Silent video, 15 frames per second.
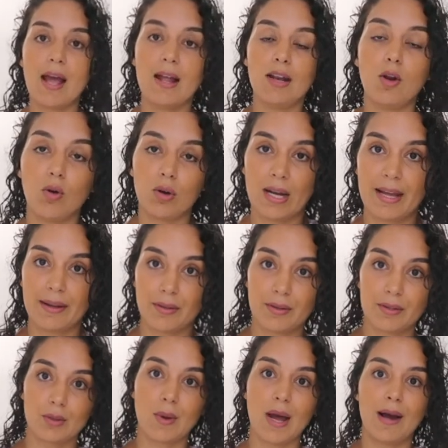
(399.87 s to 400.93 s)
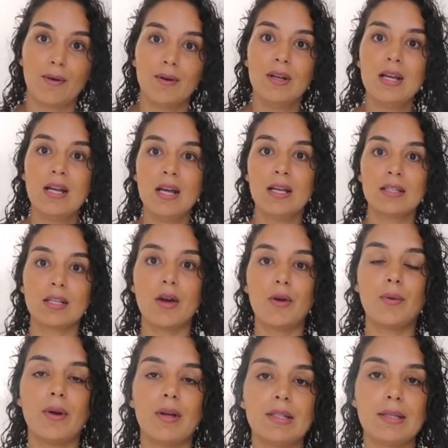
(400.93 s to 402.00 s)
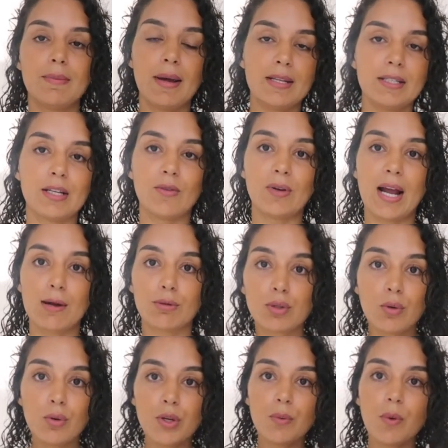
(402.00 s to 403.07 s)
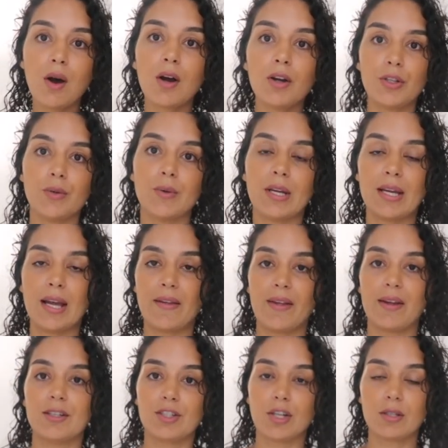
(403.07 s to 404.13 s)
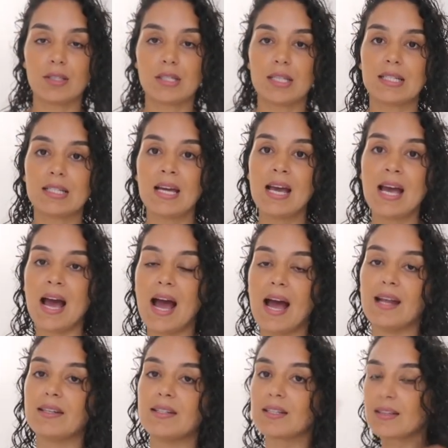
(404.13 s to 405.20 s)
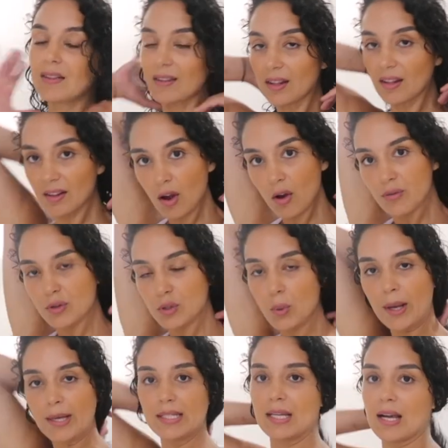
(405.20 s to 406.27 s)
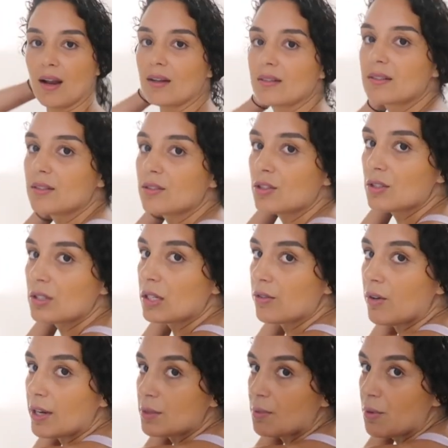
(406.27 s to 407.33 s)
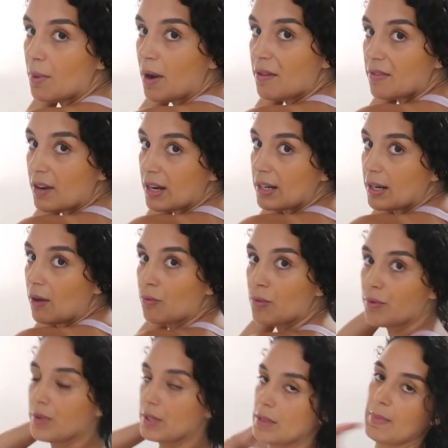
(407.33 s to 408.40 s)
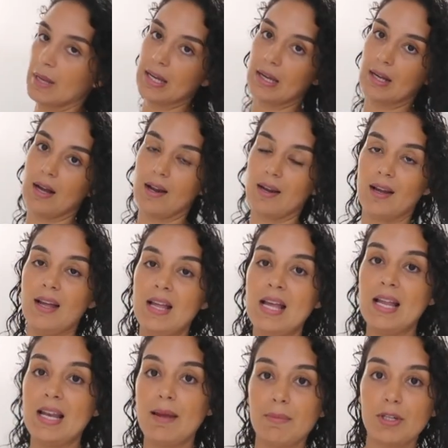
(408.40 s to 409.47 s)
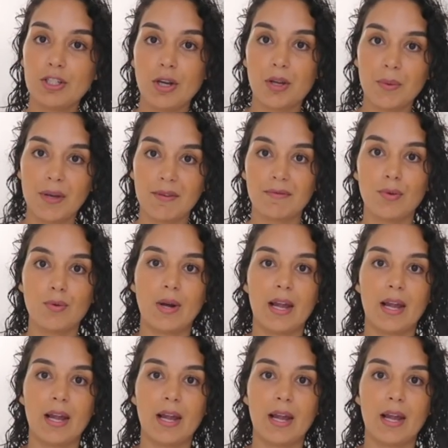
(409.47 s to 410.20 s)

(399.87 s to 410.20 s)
long length as well. So depending on how tall you are, you can get that adjusted. And over 20 colours is just incredible, but I fell in love with this pink colour. Let me show you it full